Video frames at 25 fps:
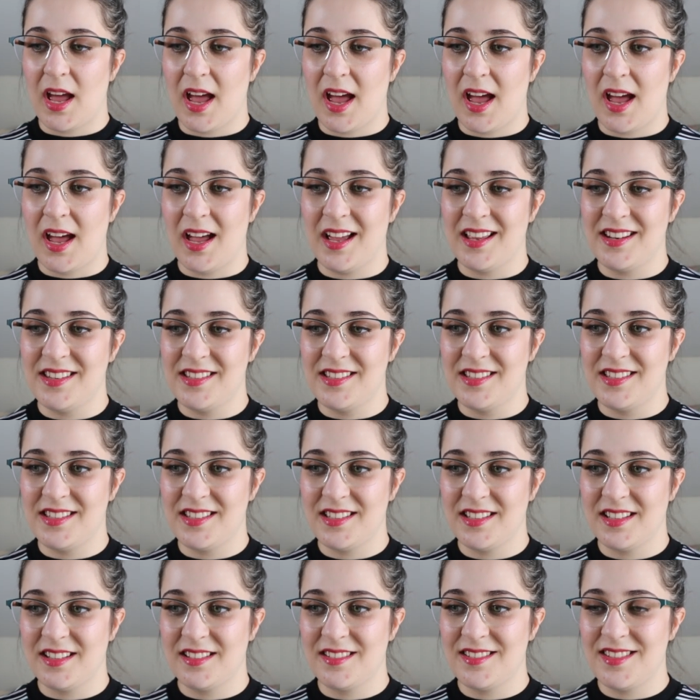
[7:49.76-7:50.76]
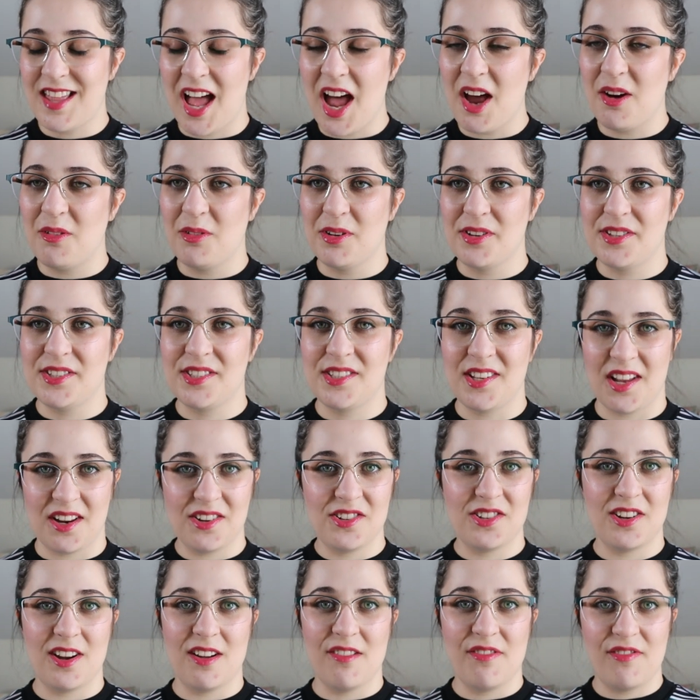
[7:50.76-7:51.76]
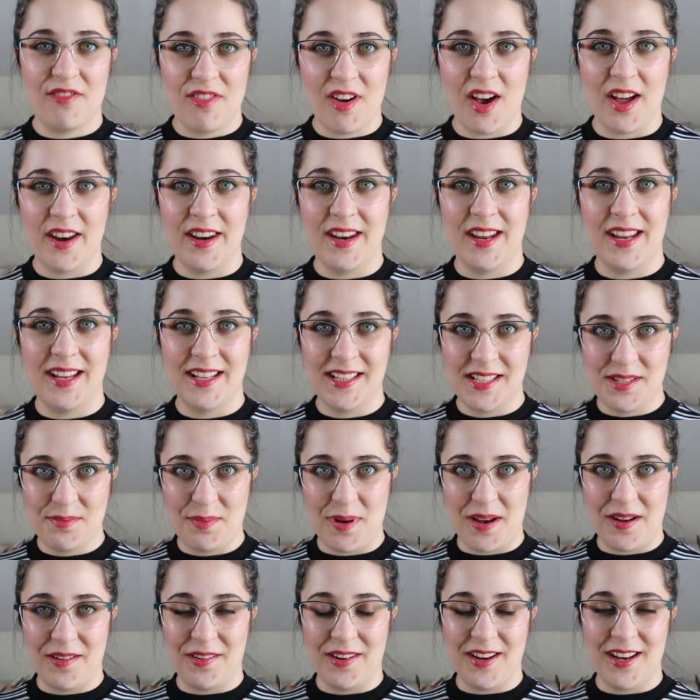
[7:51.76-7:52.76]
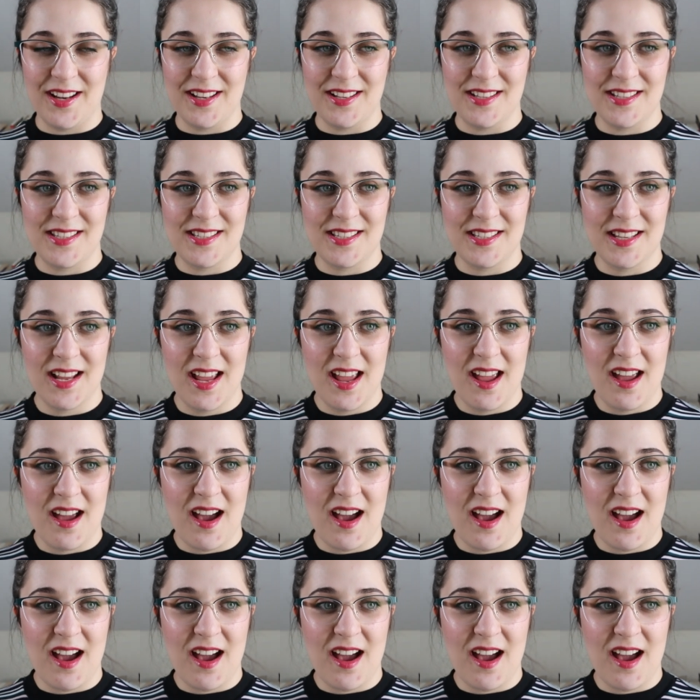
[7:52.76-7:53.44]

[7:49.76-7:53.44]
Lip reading: And that was such a fun experience.